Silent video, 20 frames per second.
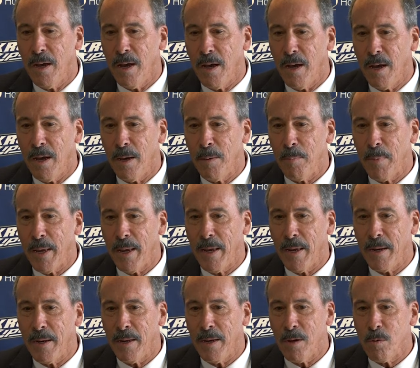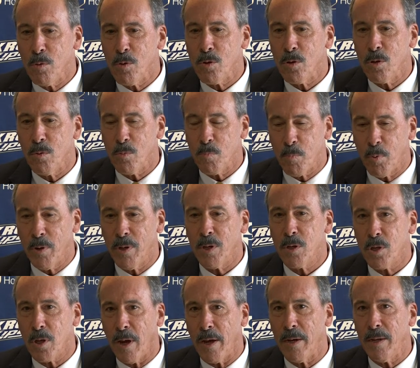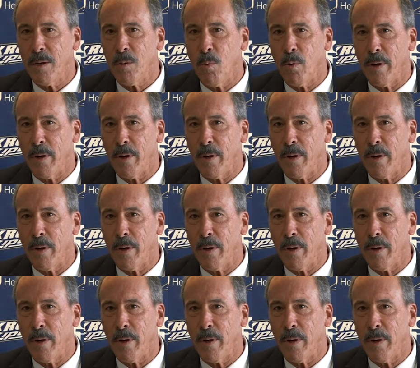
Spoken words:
It was pretty exciting